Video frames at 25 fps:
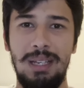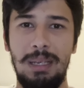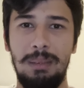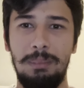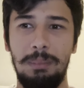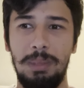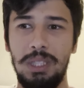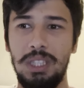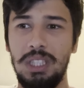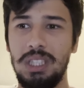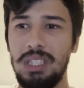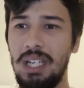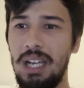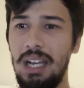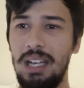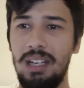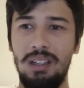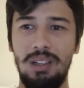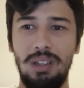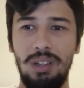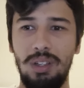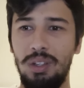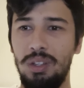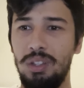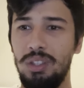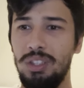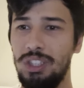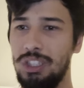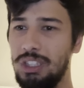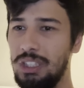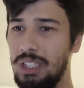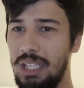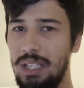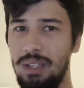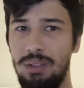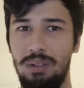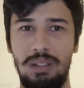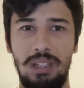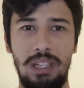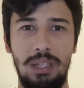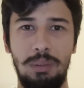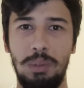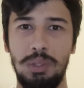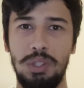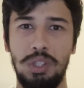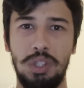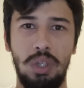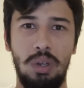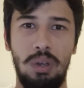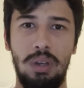but just kind of learn generally
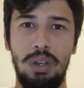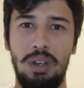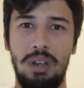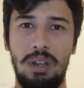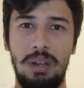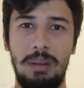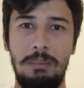what's going on